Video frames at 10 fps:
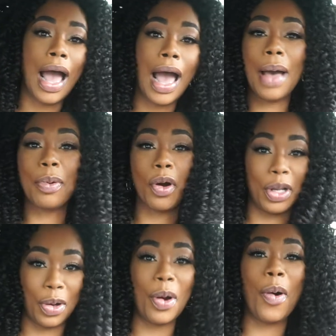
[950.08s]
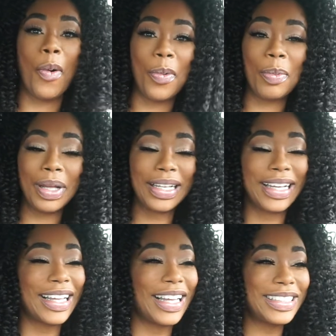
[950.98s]
I'm gonna go home.
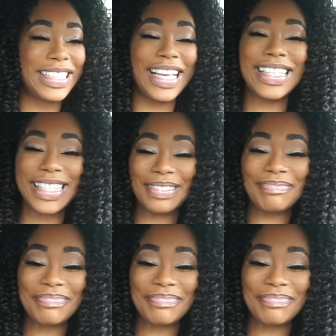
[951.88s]
Just,